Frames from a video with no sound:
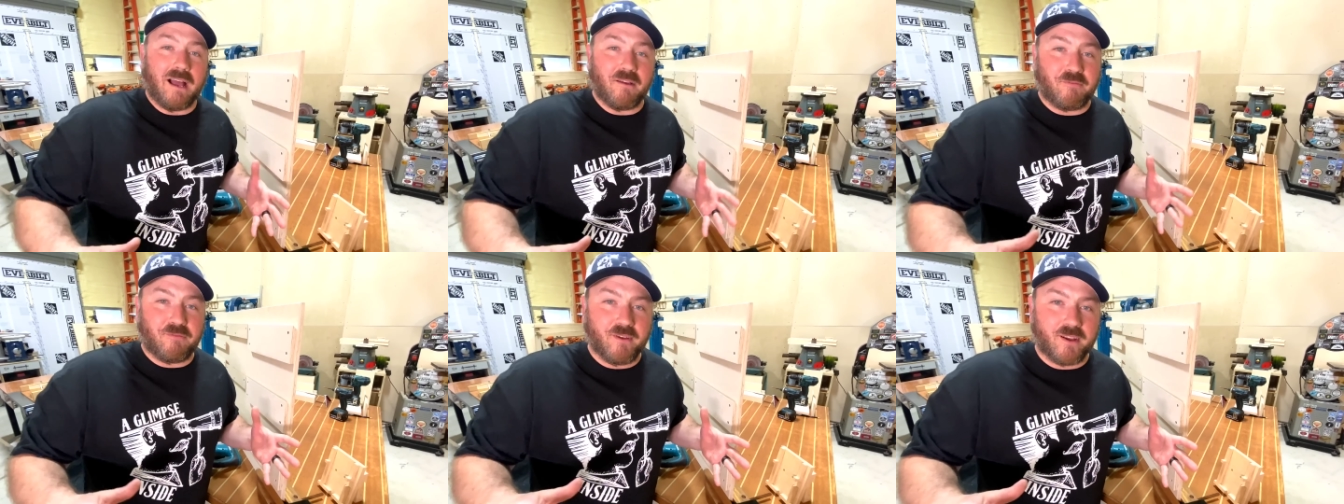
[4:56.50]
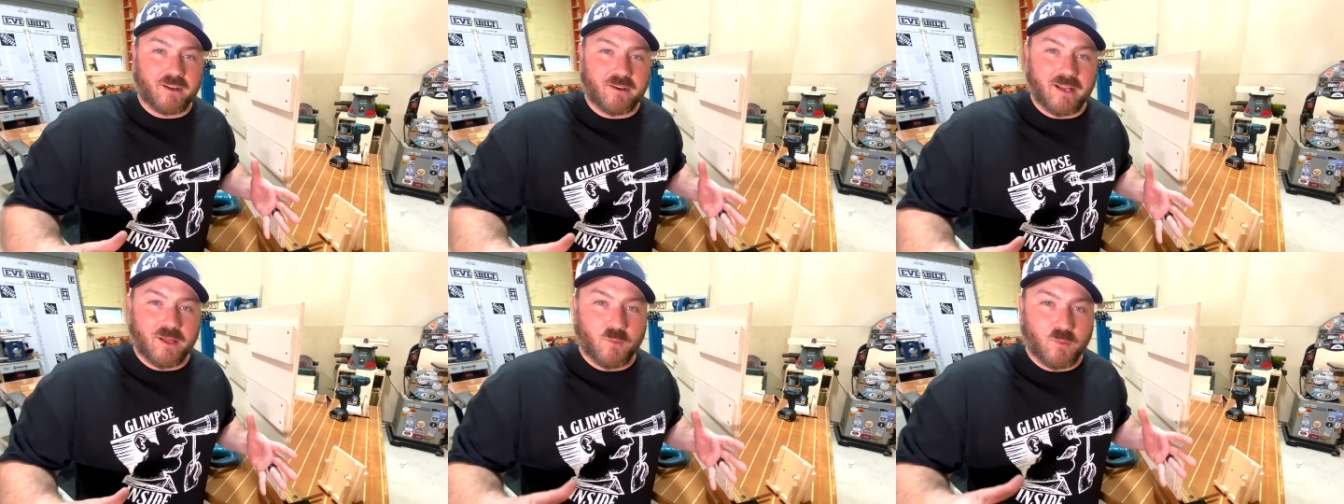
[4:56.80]
I
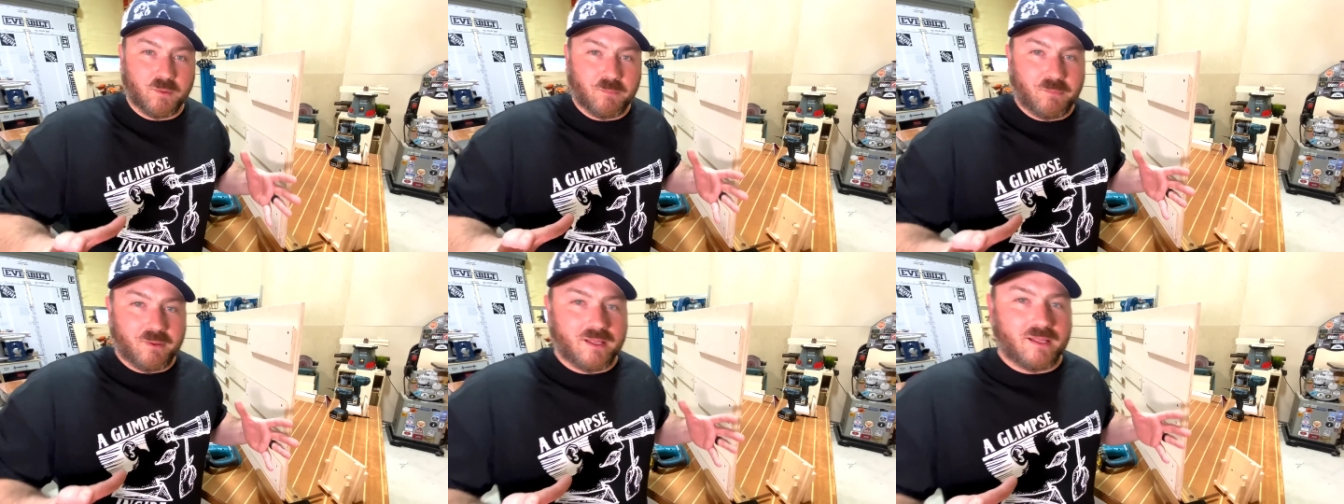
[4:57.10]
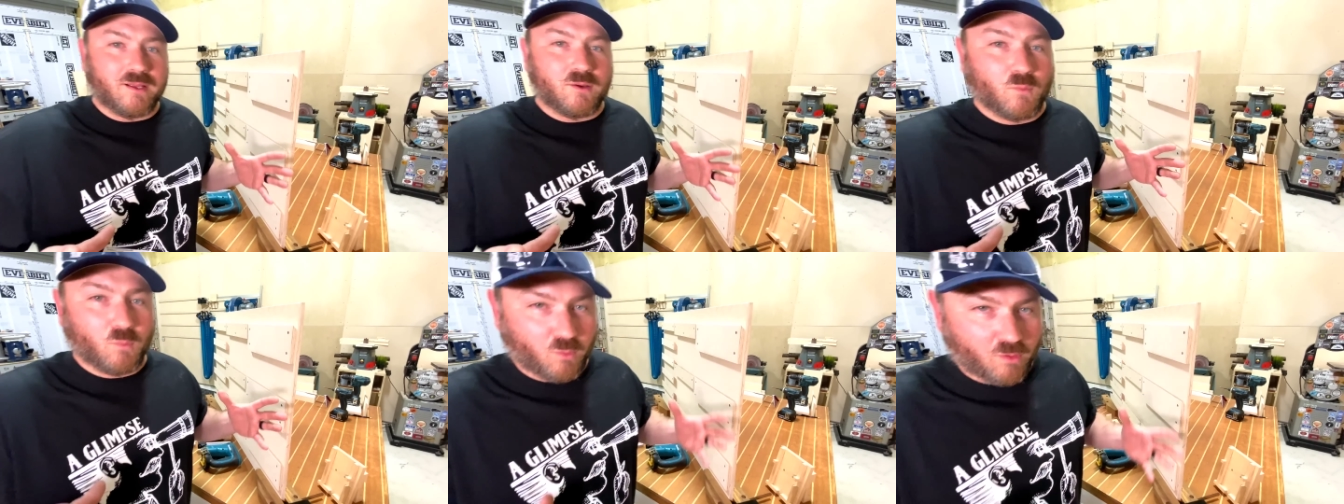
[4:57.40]
figured it would
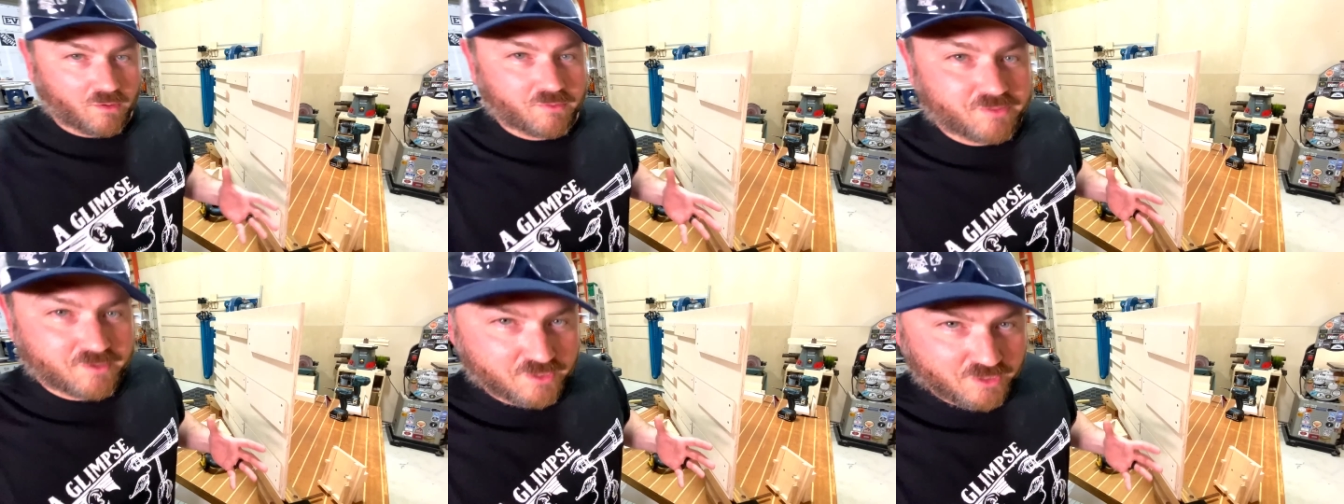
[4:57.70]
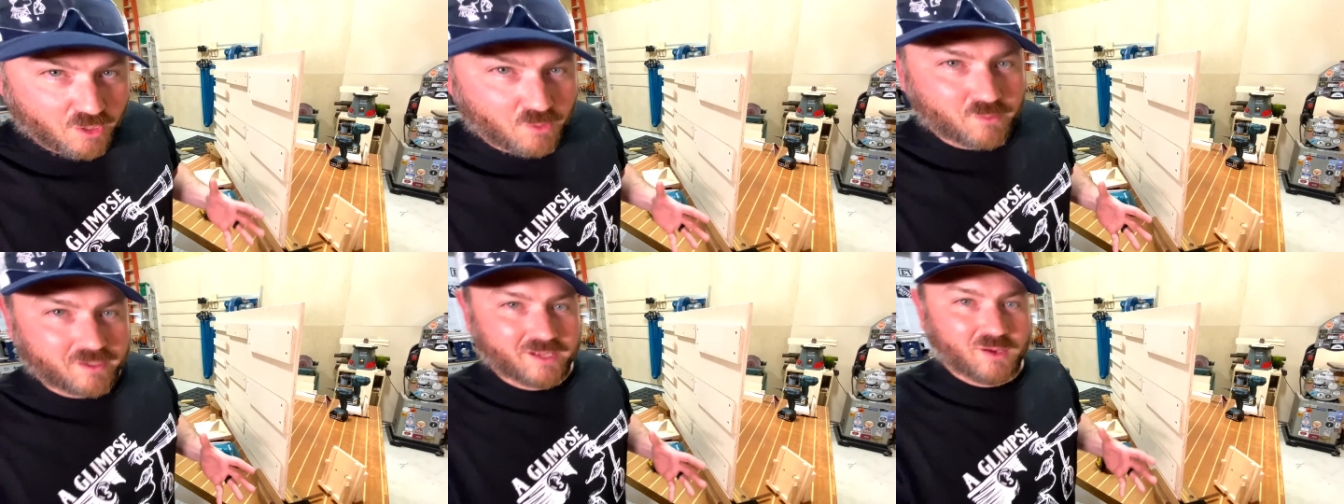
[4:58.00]
be worth
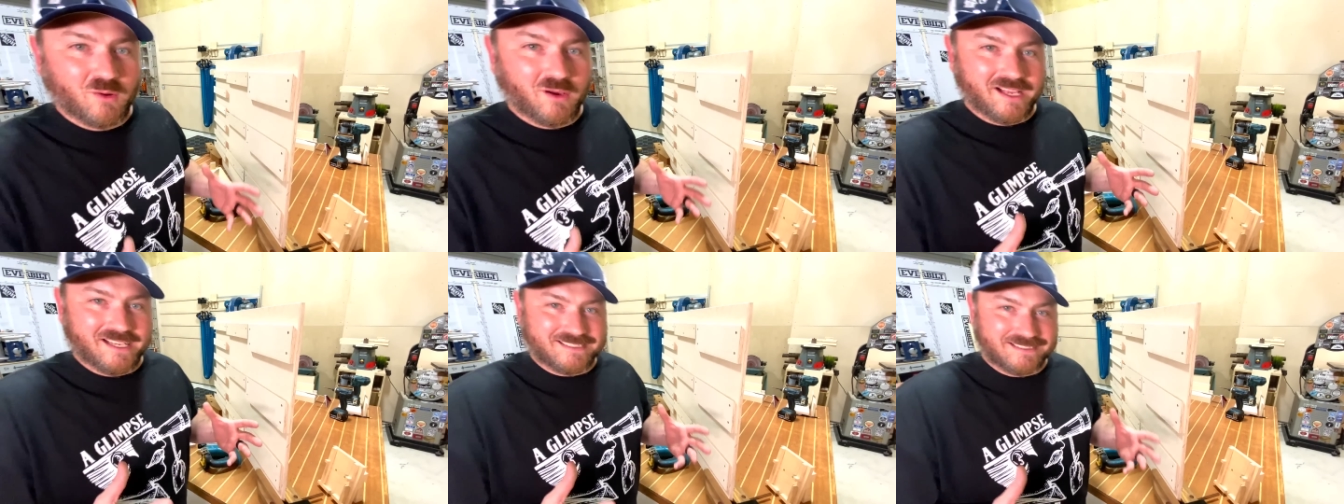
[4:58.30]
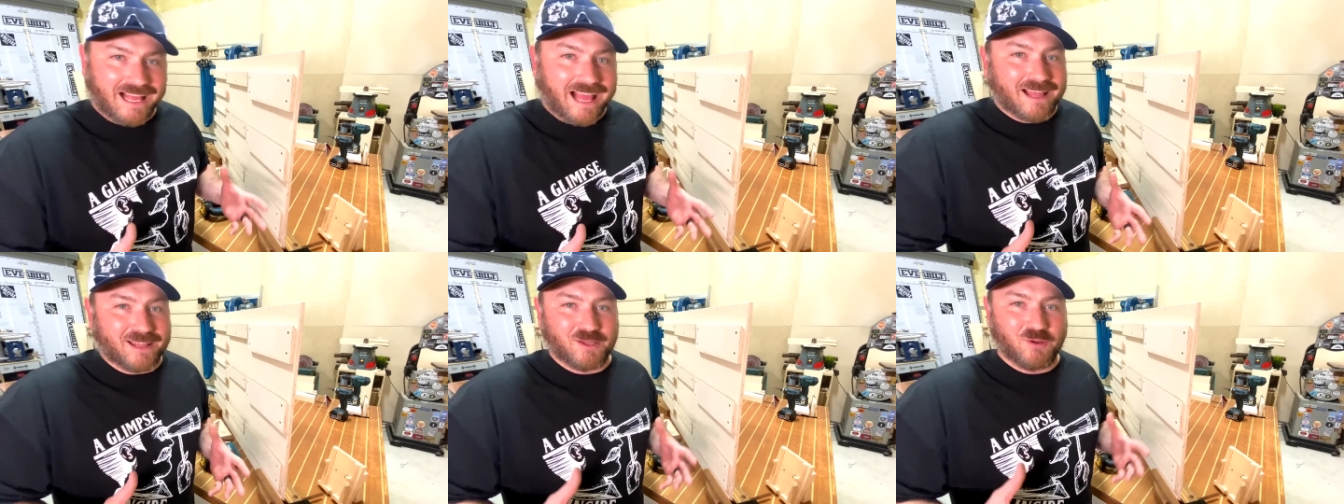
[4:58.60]
noting
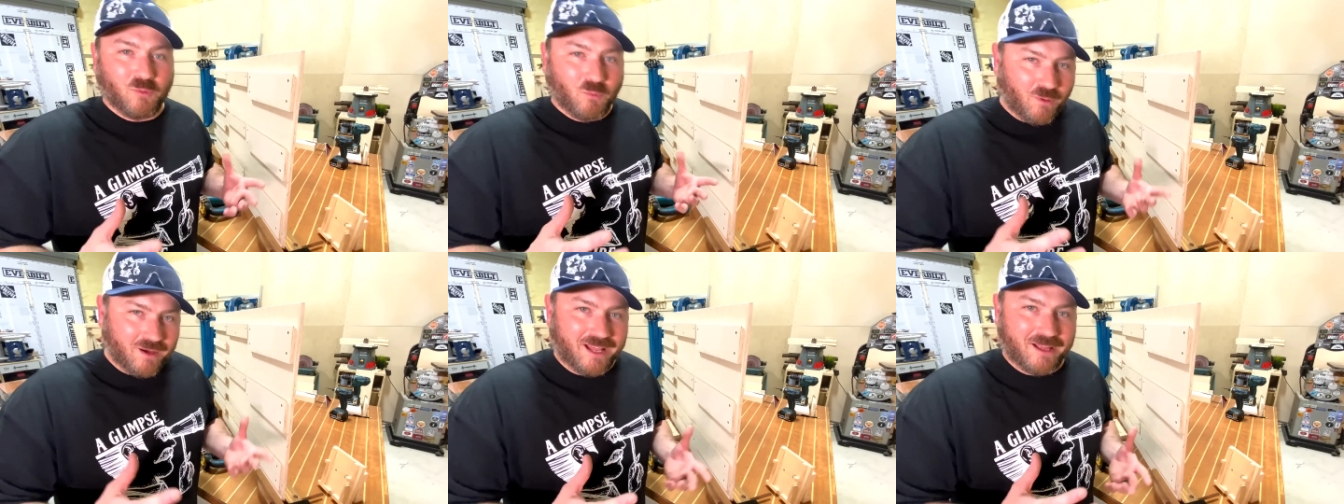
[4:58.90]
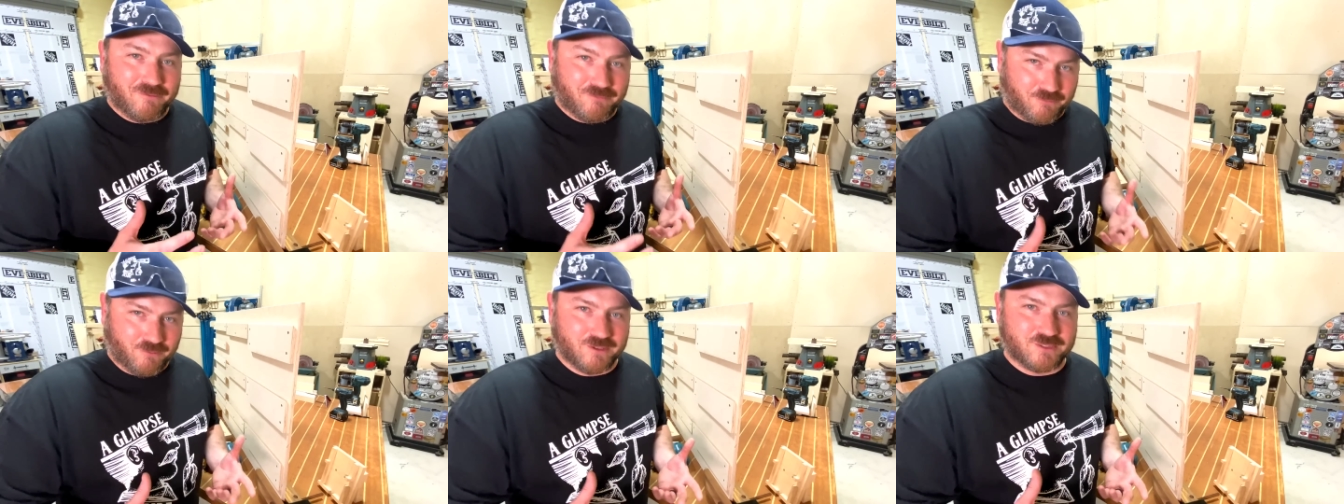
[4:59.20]
exactly
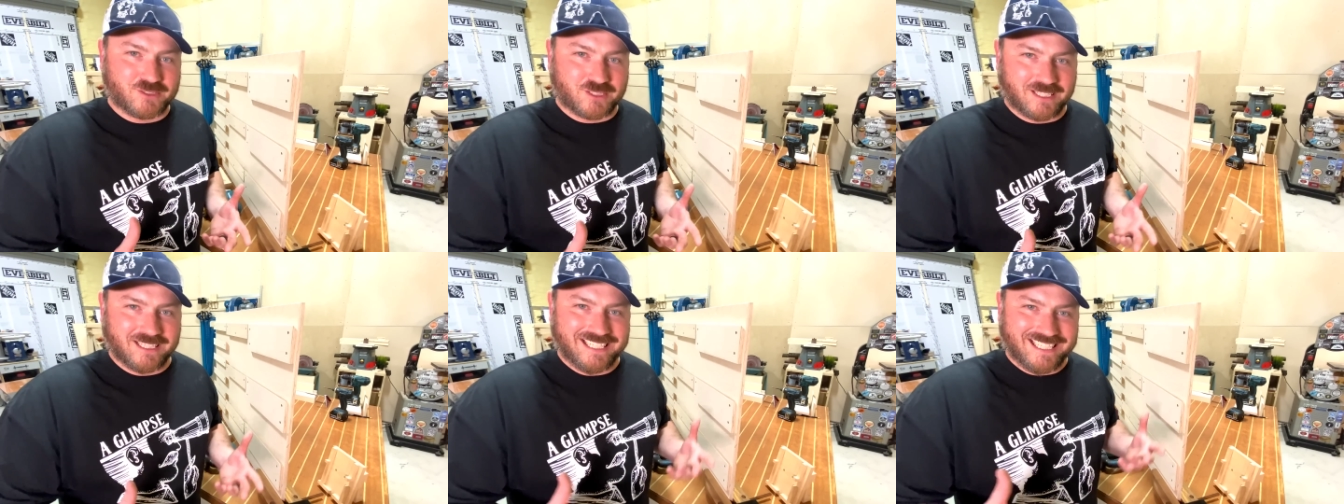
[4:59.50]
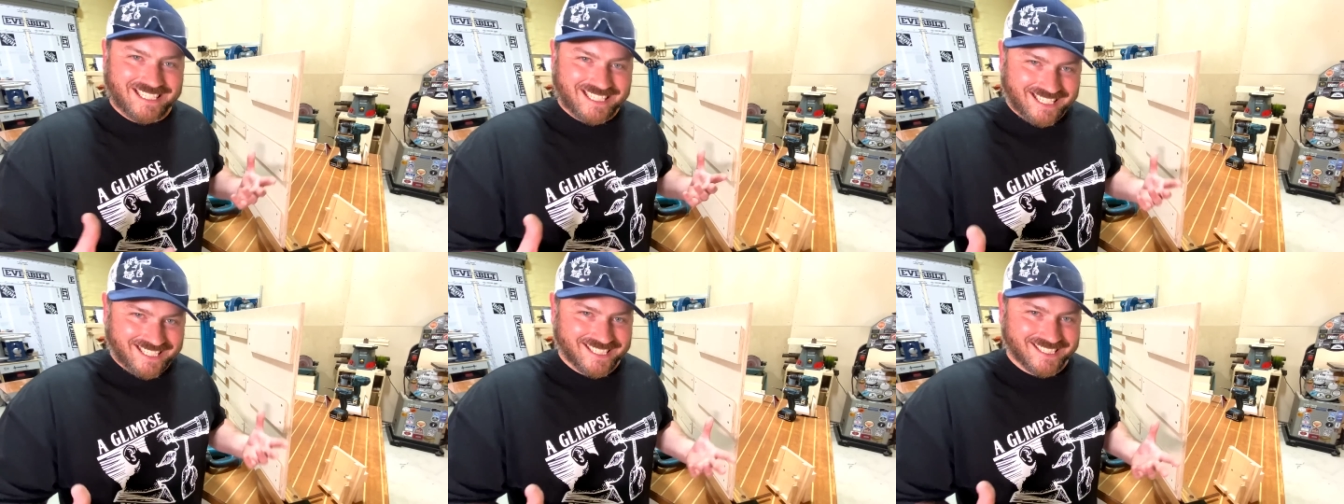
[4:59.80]
what a French
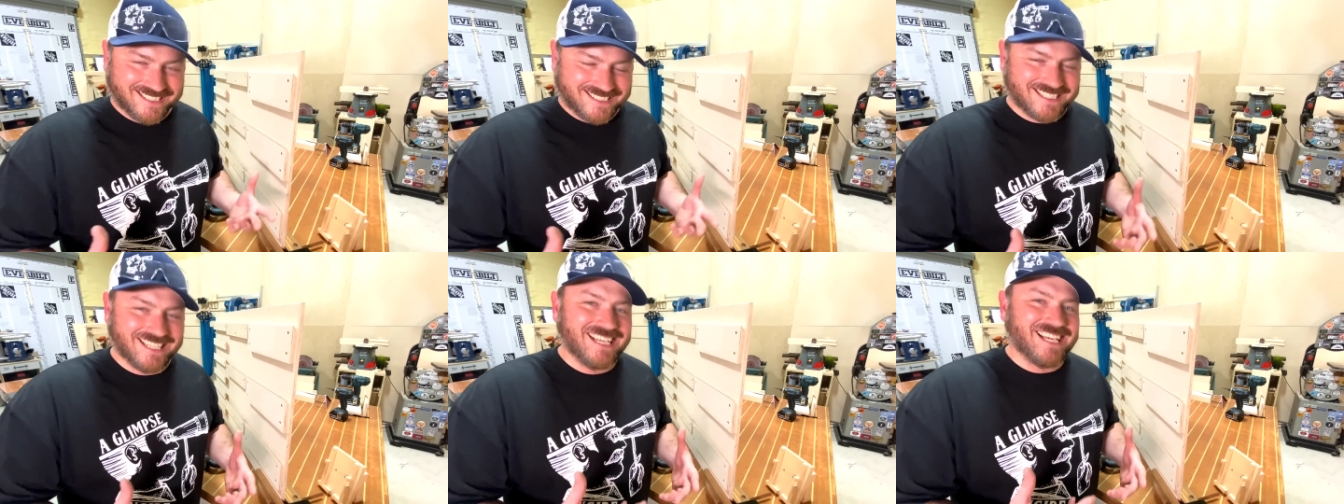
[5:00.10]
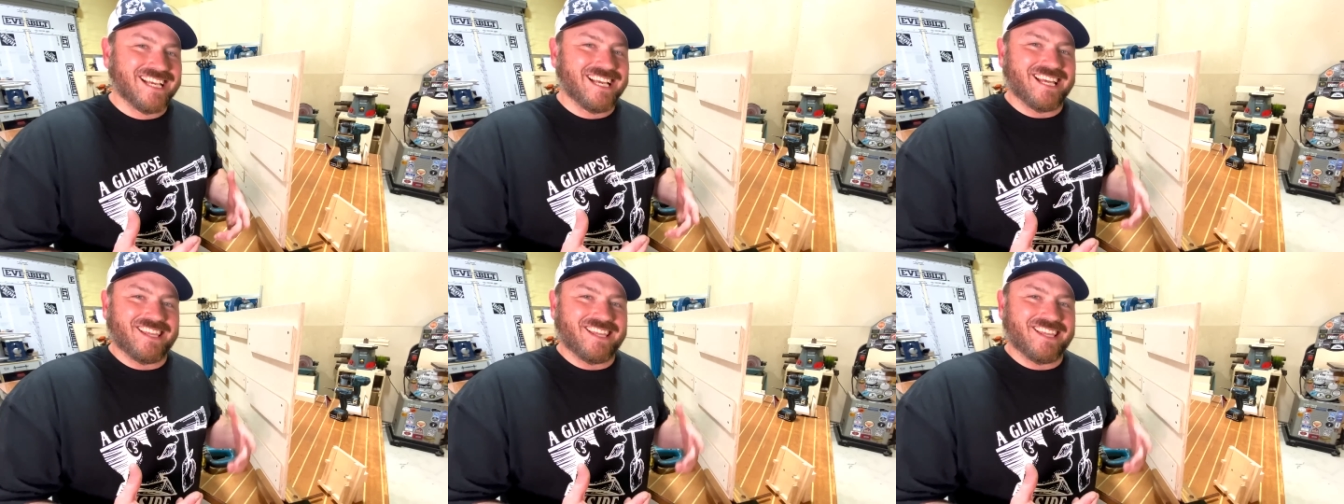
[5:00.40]
cleat is.